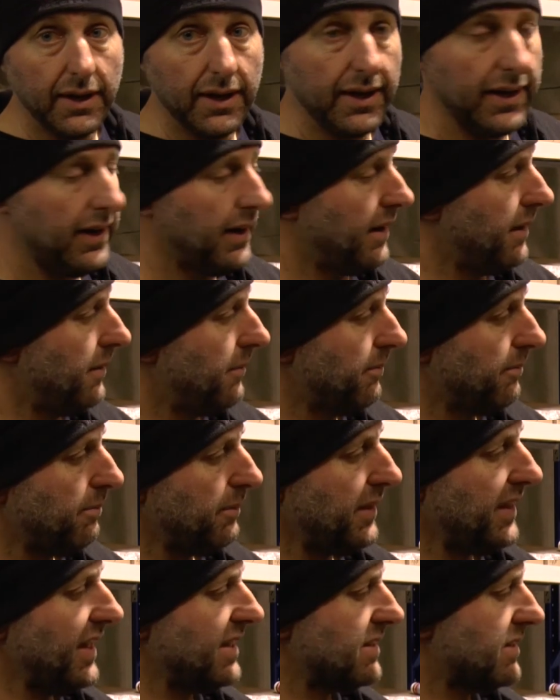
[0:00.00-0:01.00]

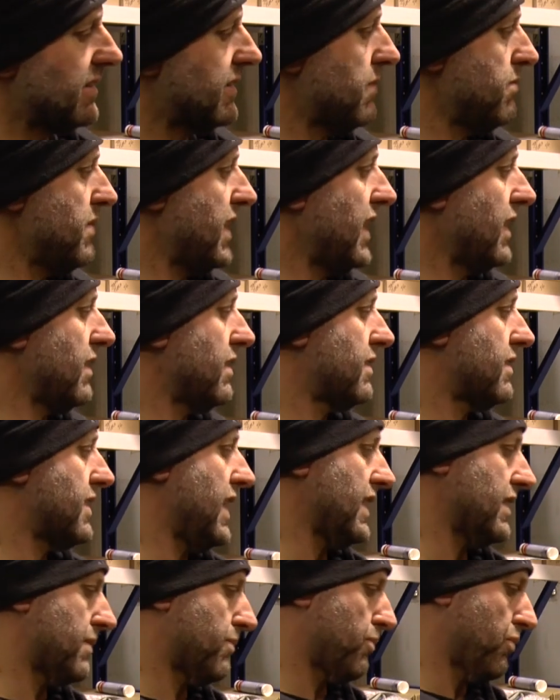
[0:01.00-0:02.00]
But that's, to me, that's